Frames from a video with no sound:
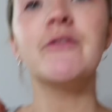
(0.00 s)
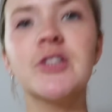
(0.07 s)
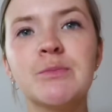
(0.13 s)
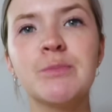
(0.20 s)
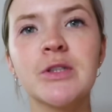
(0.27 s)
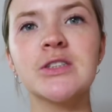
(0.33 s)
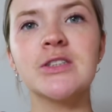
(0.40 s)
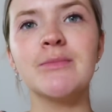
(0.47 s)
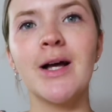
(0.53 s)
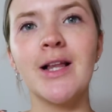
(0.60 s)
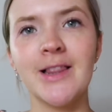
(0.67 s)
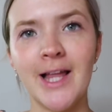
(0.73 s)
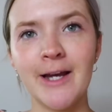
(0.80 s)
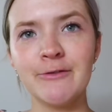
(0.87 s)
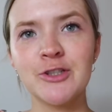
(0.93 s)
just put some
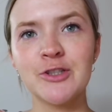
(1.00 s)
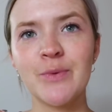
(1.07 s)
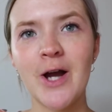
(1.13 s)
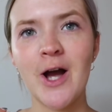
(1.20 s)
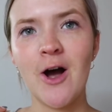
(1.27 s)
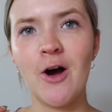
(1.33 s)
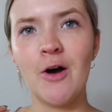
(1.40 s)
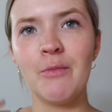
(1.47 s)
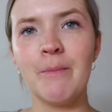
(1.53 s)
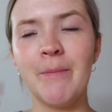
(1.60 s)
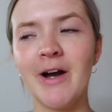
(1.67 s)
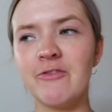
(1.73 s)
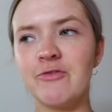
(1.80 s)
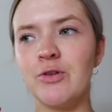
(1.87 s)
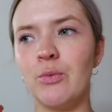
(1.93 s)
loungewear on. We're
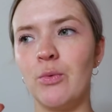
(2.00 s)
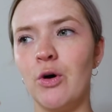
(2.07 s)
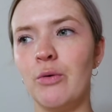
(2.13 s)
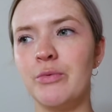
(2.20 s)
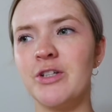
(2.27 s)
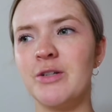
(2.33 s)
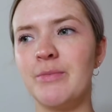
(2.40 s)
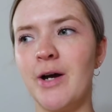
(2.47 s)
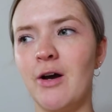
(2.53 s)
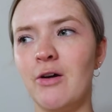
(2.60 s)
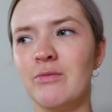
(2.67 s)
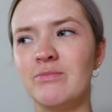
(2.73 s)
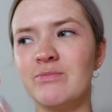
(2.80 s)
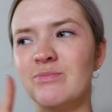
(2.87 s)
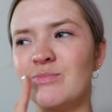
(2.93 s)
back from the walk. We did
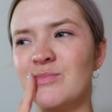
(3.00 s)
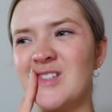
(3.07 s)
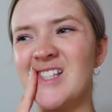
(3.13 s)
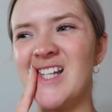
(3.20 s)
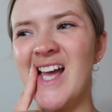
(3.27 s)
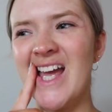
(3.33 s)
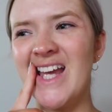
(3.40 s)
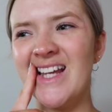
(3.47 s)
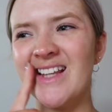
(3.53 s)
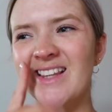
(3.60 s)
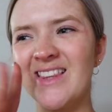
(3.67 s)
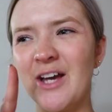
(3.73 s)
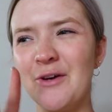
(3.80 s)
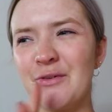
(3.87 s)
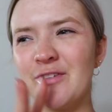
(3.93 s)
about
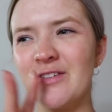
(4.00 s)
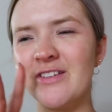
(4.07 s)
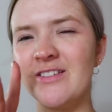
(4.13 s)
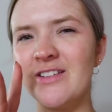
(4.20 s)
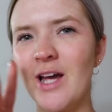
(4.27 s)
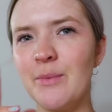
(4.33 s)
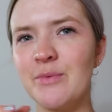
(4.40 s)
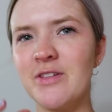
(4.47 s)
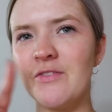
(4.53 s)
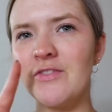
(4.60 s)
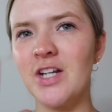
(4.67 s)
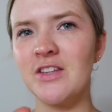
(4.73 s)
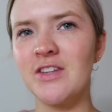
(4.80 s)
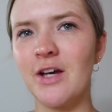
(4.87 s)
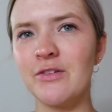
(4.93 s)
8,000 steps,
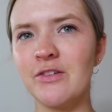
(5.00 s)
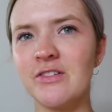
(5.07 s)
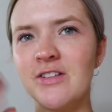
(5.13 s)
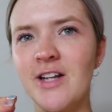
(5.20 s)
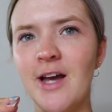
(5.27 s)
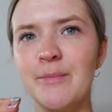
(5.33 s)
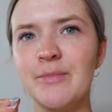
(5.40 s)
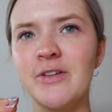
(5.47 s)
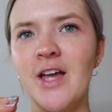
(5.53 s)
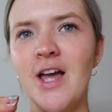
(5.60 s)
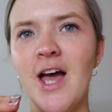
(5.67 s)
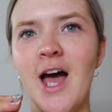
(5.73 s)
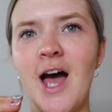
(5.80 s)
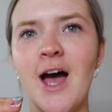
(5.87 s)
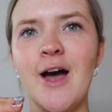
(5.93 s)
7,000-8,000
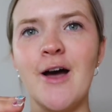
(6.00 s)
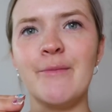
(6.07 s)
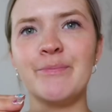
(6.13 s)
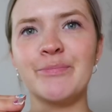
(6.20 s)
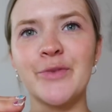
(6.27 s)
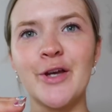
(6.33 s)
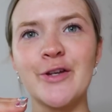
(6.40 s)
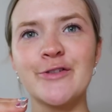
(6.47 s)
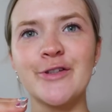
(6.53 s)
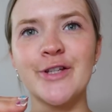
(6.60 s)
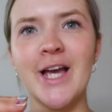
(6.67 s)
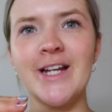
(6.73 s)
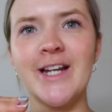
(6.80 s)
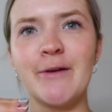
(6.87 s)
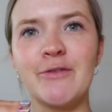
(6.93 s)
steps. So
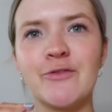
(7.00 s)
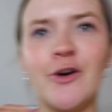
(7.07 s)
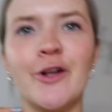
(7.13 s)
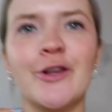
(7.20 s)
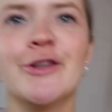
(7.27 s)
yeah, now we've got